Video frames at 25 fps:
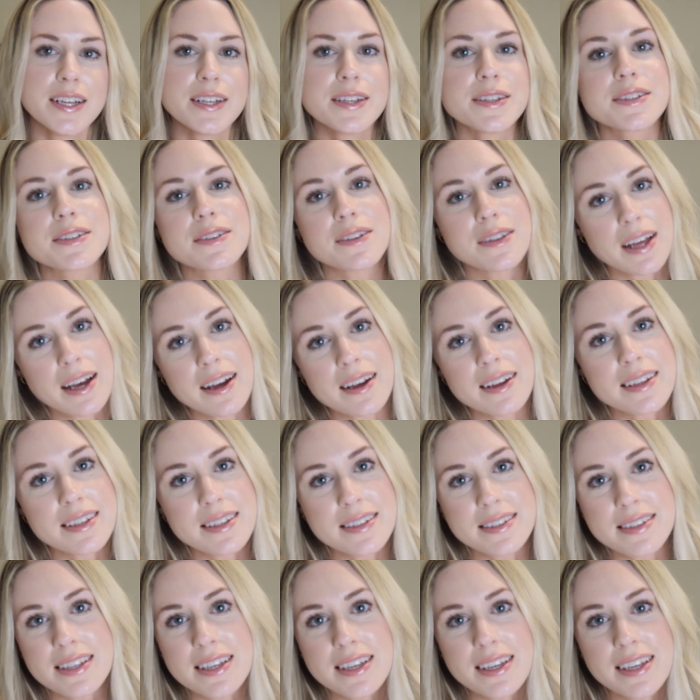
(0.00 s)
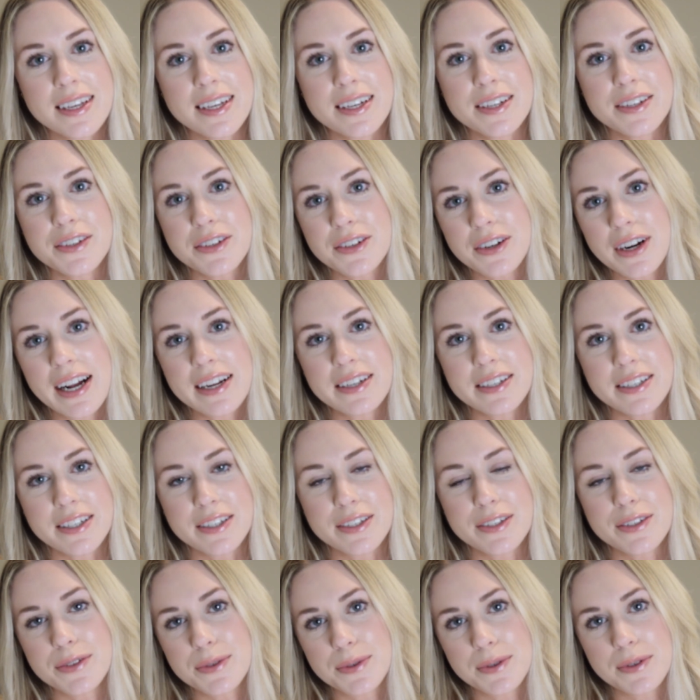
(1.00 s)
So that is the tragic
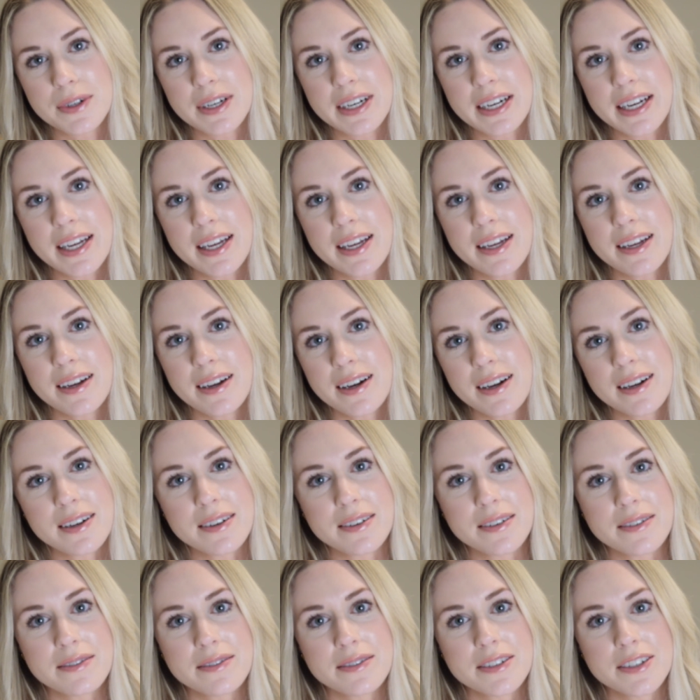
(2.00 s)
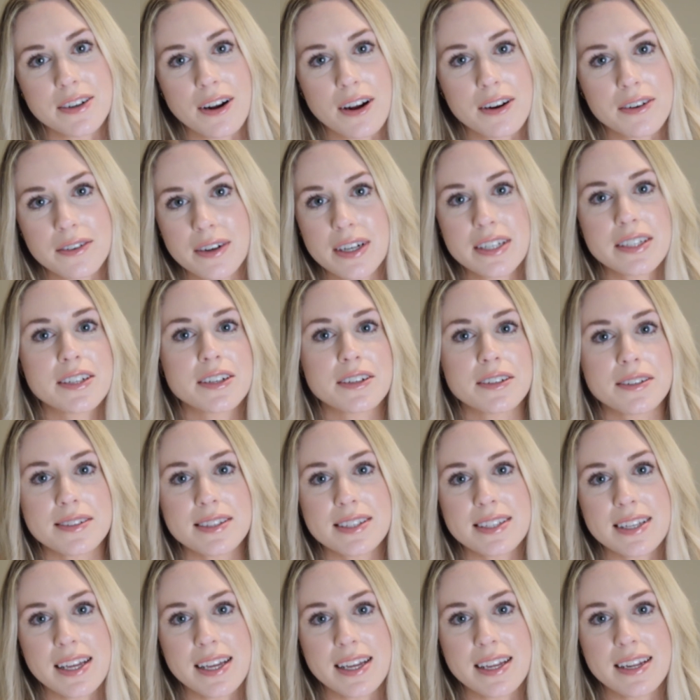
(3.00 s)
story of John
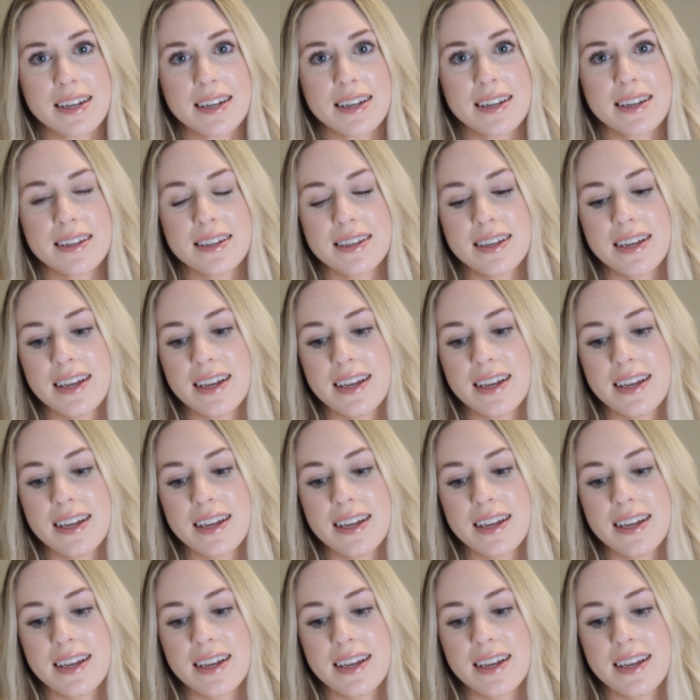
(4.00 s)
Richardson.